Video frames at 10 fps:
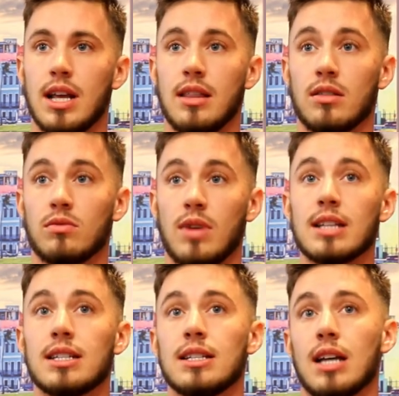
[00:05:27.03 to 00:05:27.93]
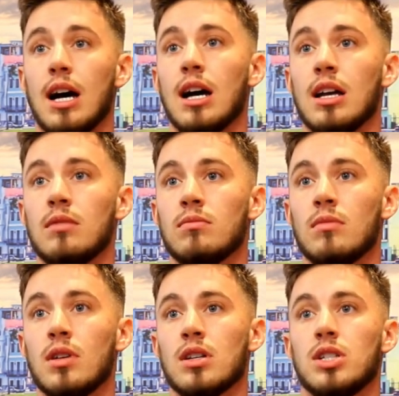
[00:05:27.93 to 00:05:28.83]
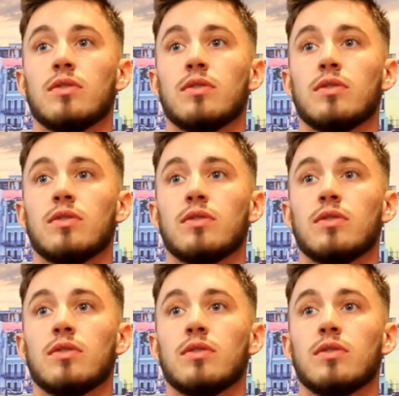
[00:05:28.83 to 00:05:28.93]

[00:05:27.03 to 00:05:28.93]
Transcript: And the rest of the time, she